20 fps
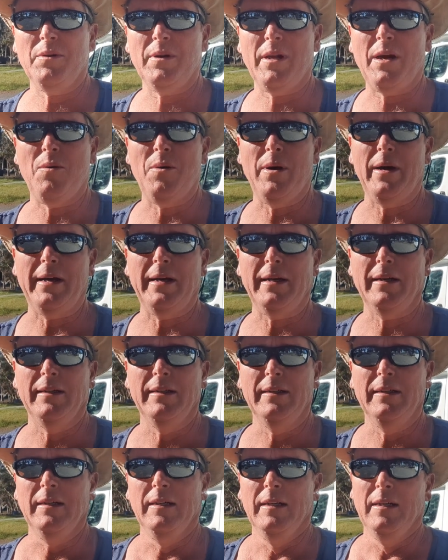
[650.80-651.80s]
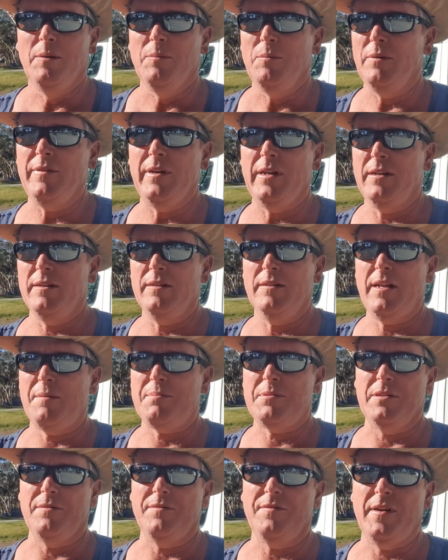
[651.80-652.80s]
we're on our way. We've had an
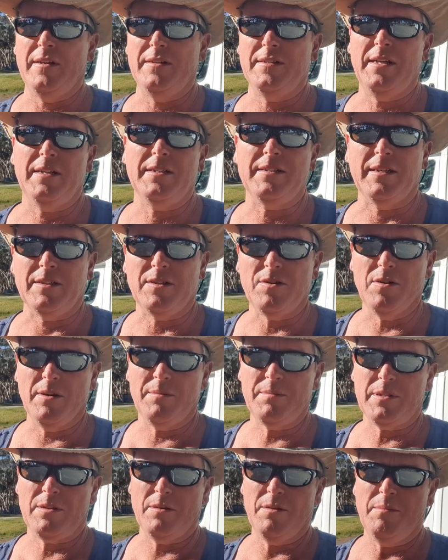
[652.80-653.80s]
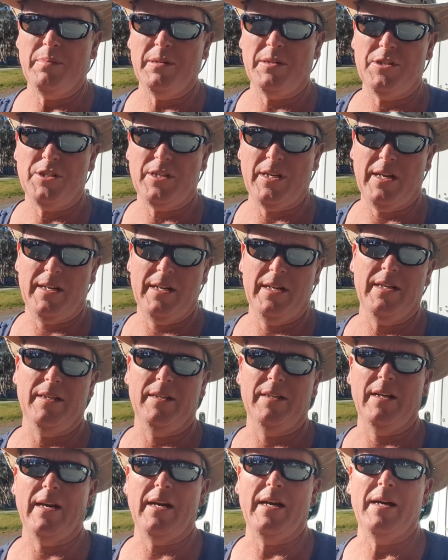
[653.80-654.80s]
absolute fantastic time, so a big shout
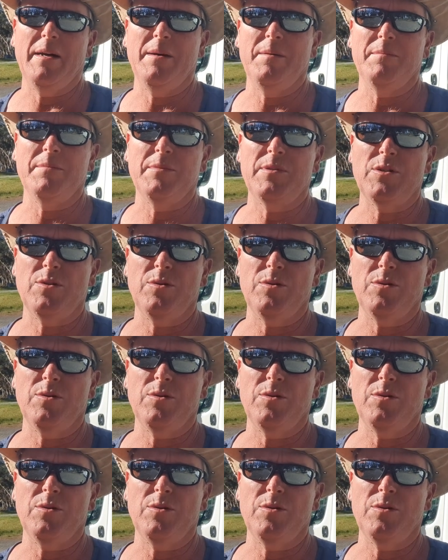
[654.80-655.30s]
out um,